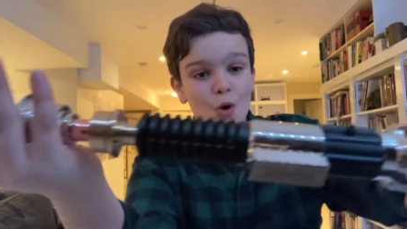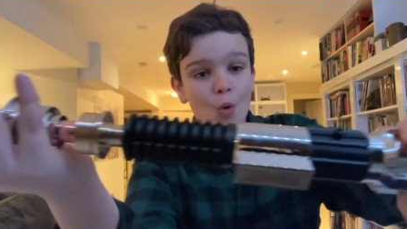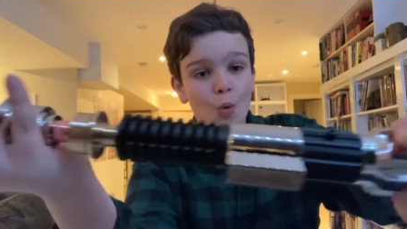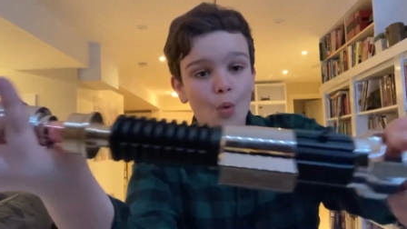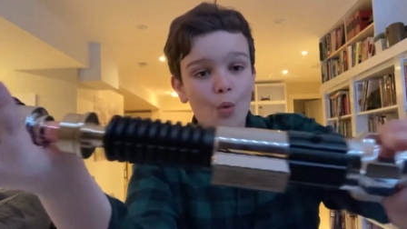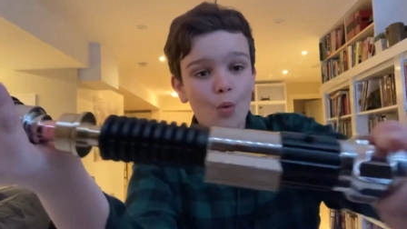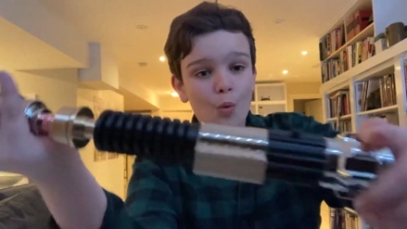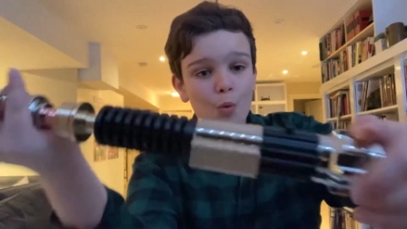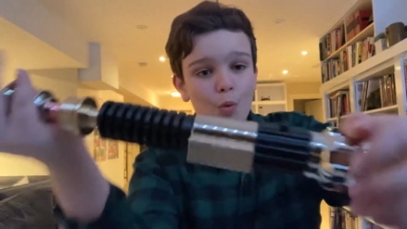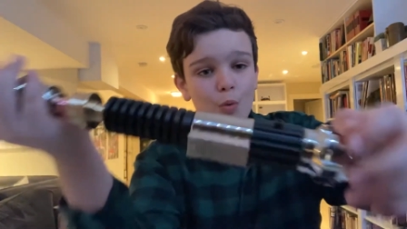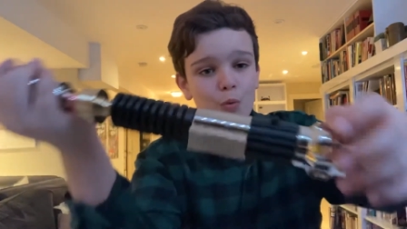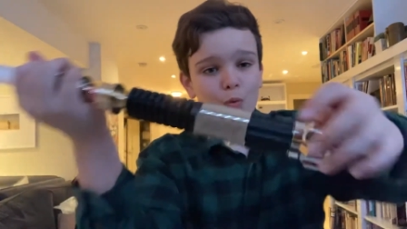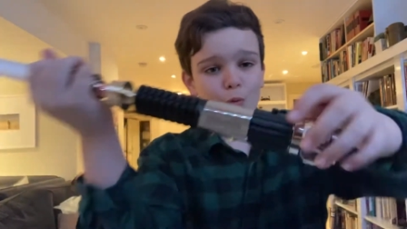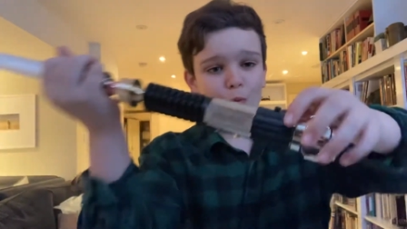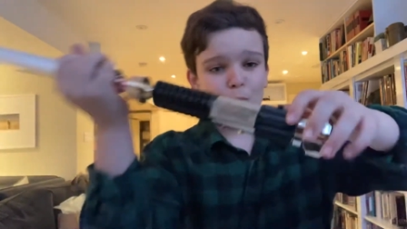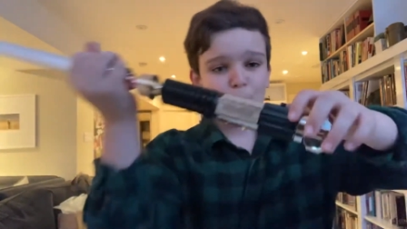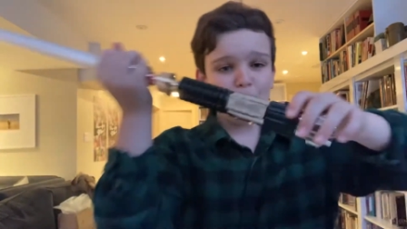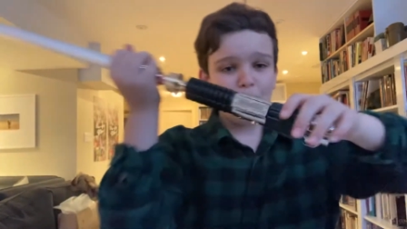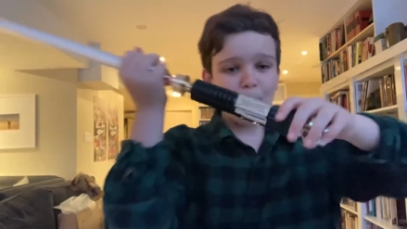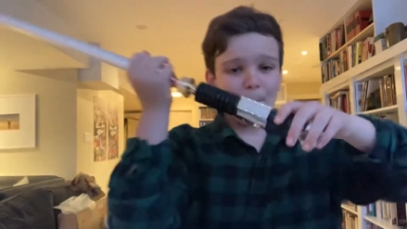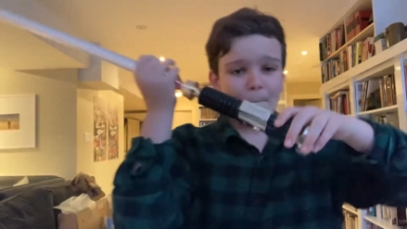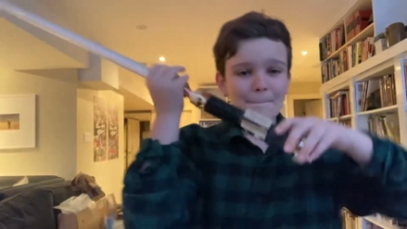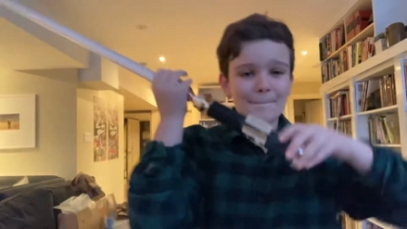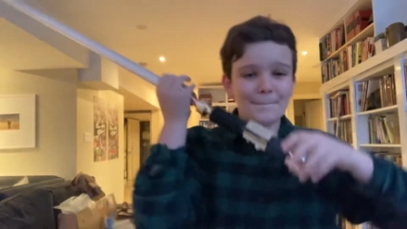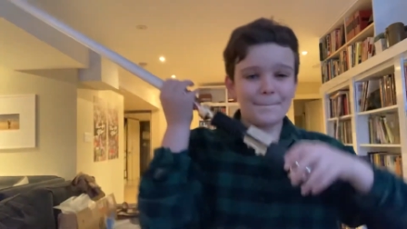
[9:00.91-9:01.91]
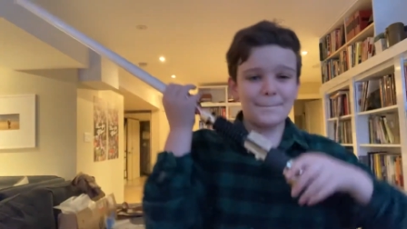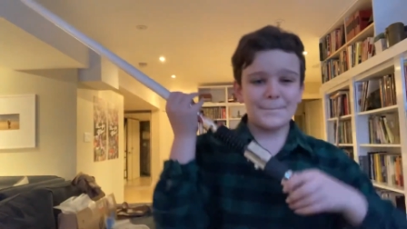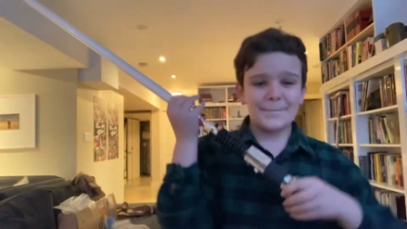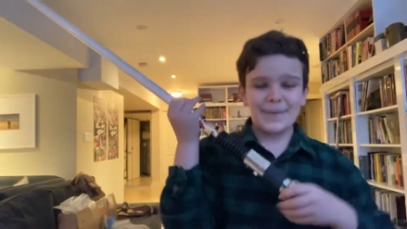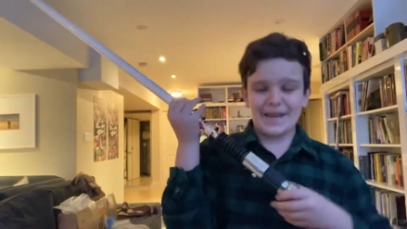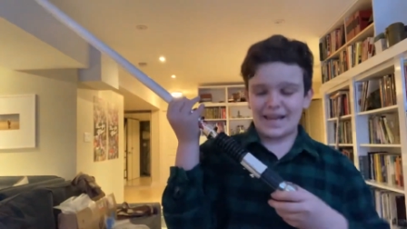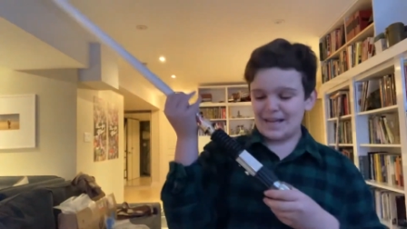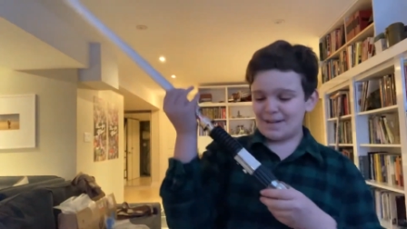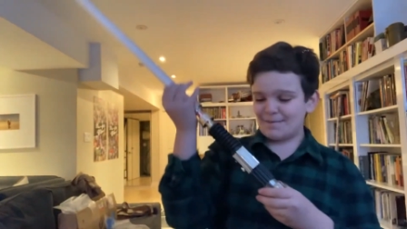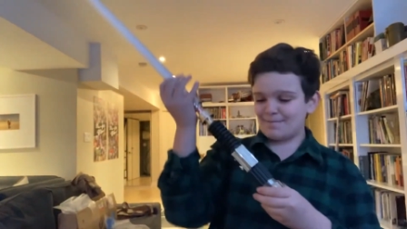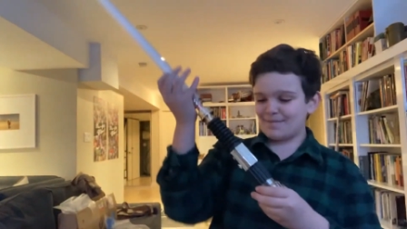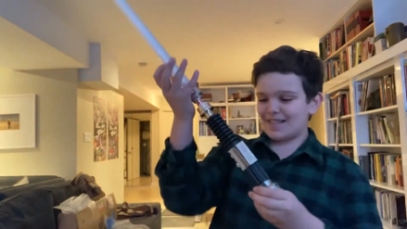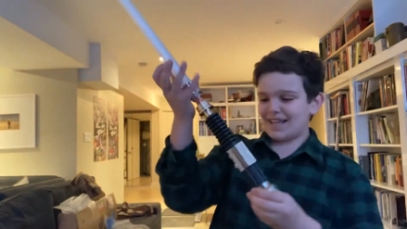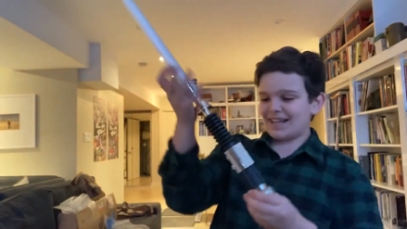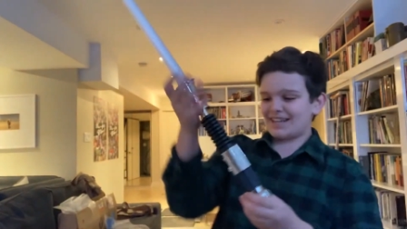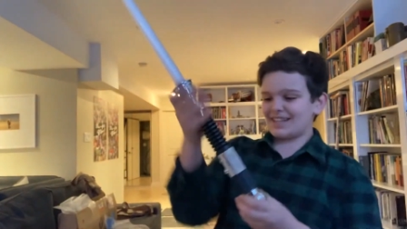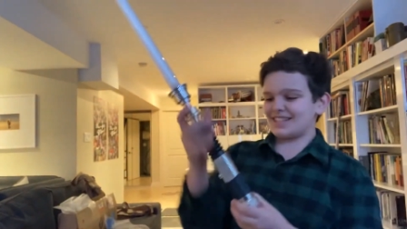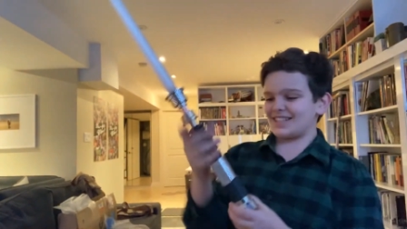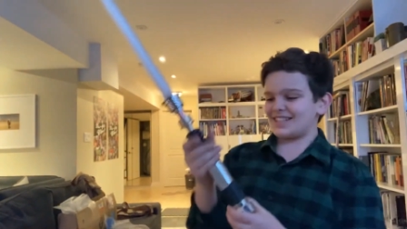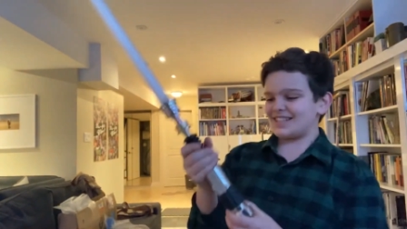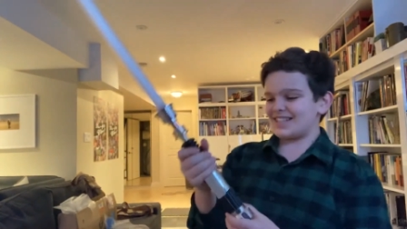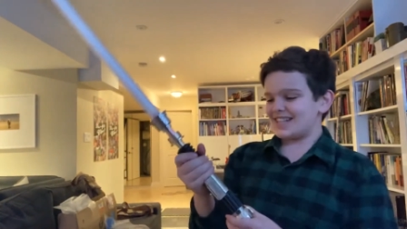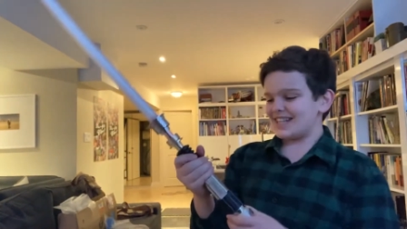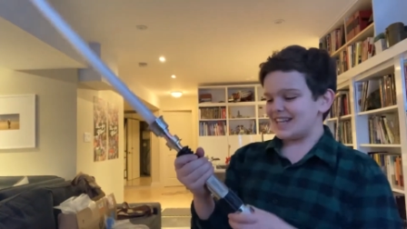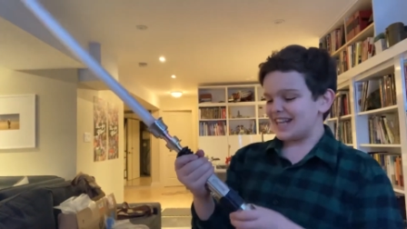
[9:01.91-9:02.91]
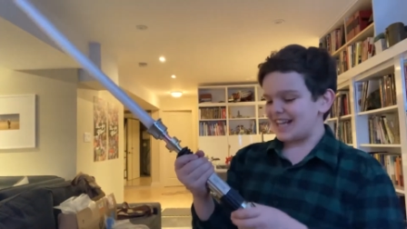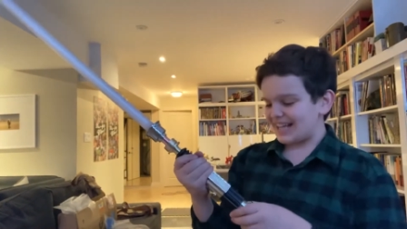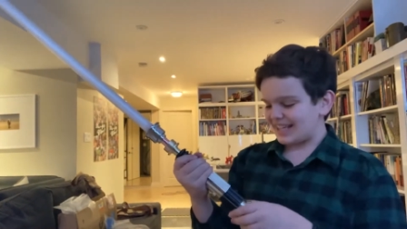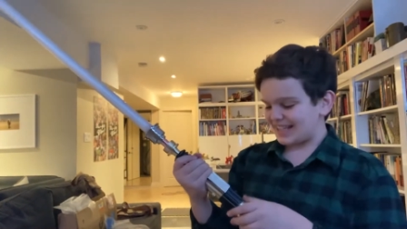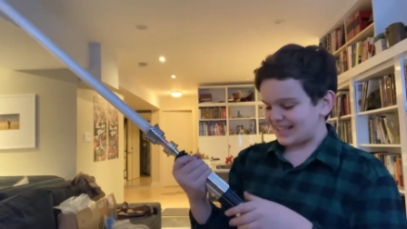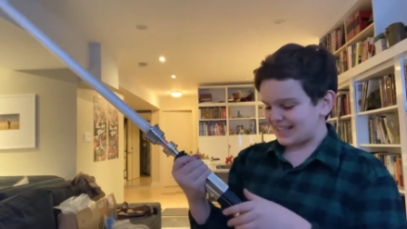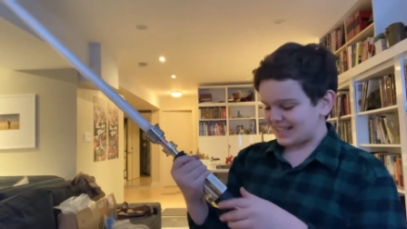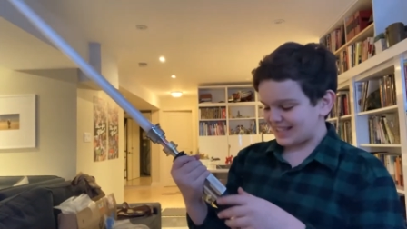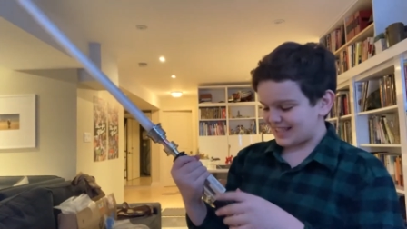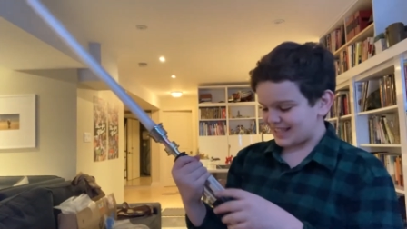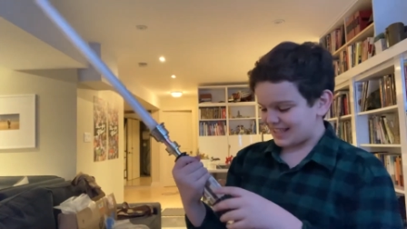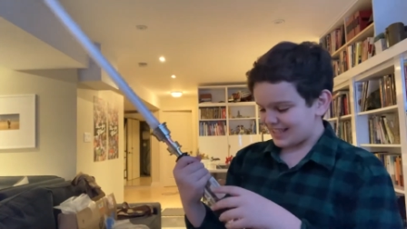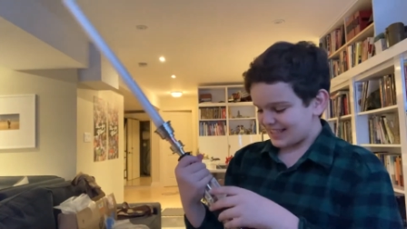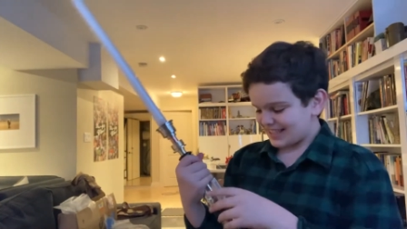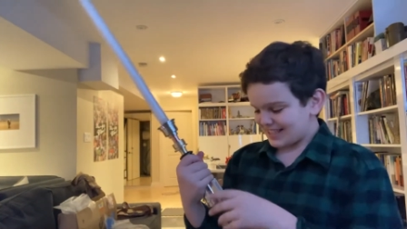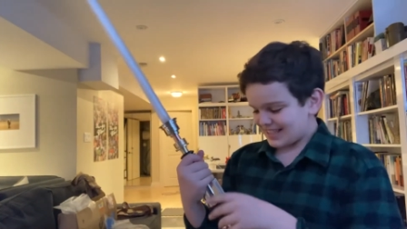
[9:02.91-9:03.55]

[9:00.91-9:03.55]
Ooh, baby, that is nice.